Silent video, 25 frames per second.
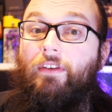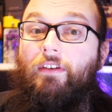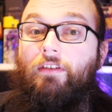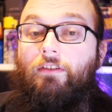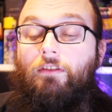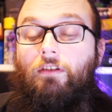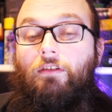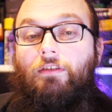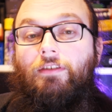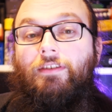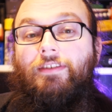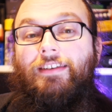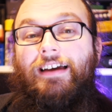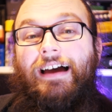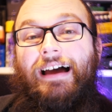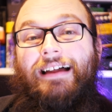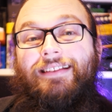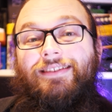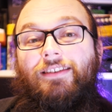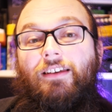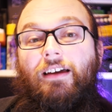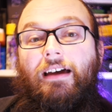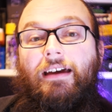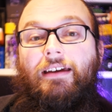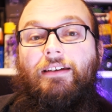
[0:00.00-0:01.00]
this does is it
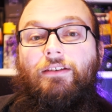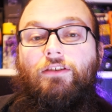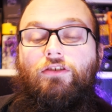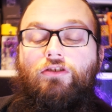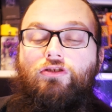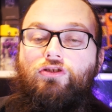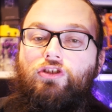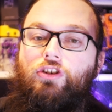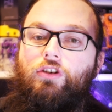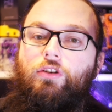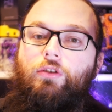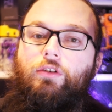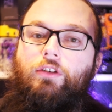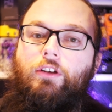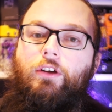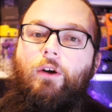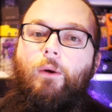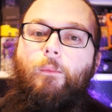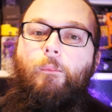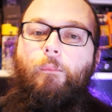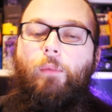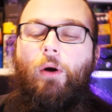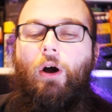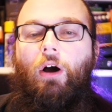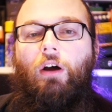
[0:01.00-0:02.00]
adds a
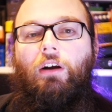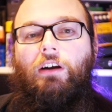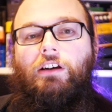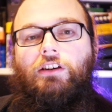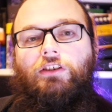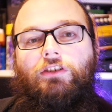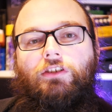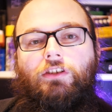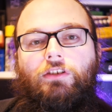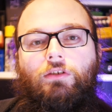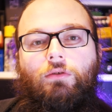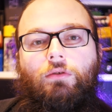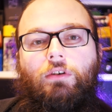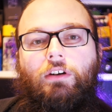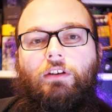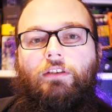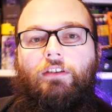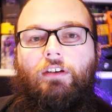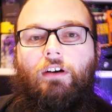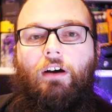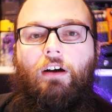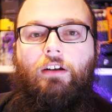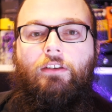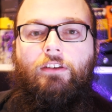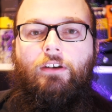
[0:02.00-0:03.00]
studio polish to your
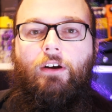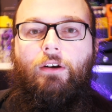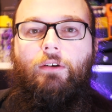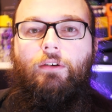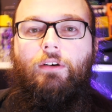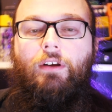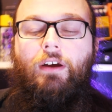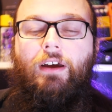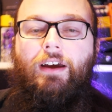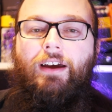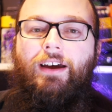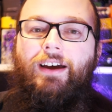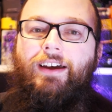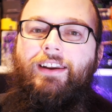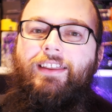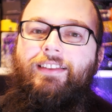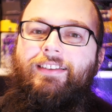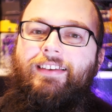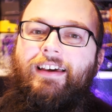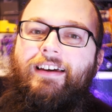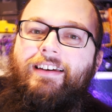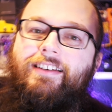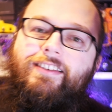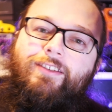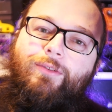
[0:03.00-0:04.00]
guitar tone, and
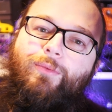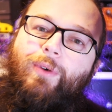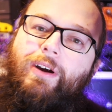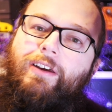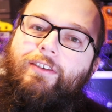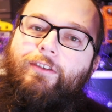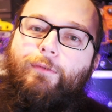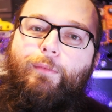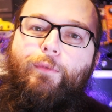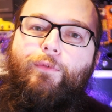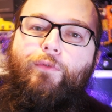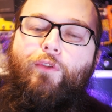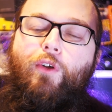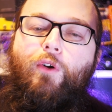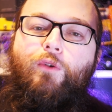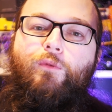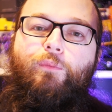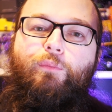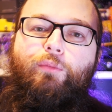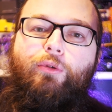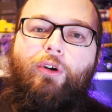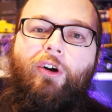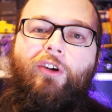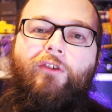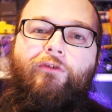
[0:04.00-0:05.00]
it takes away some of those
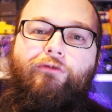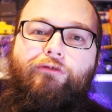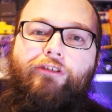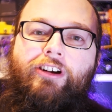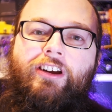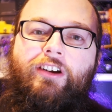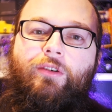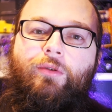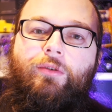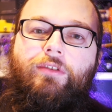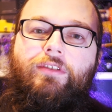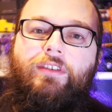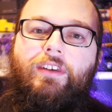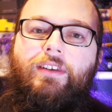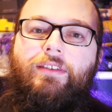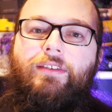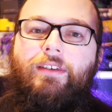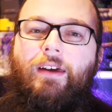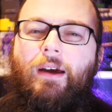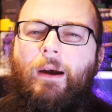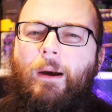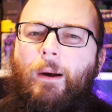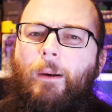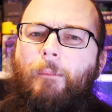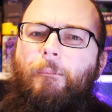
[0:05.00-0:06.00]
bright
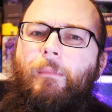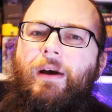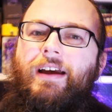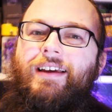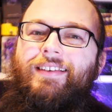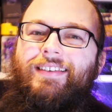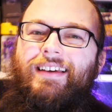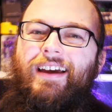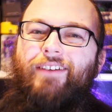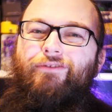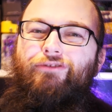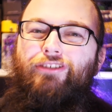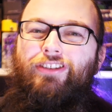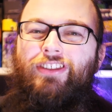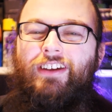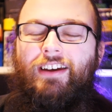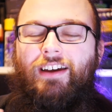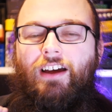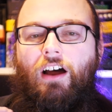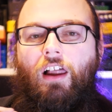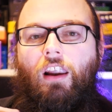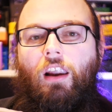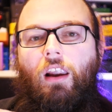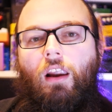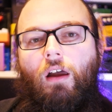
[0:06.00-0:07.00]
frequencies and makes
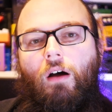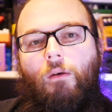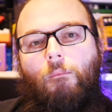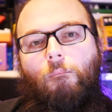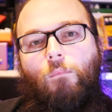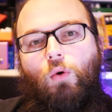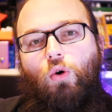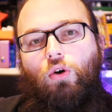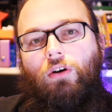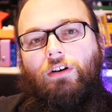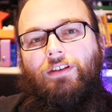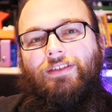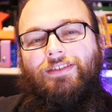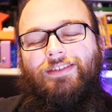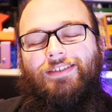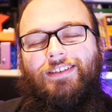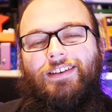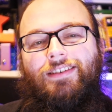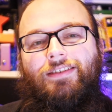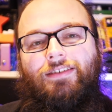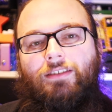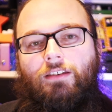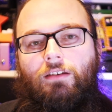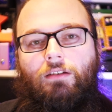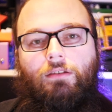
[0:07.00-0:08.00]
everything a lot more
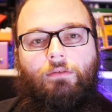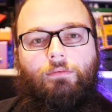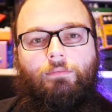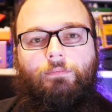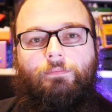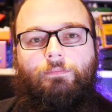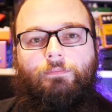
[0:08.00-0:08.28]
consistent.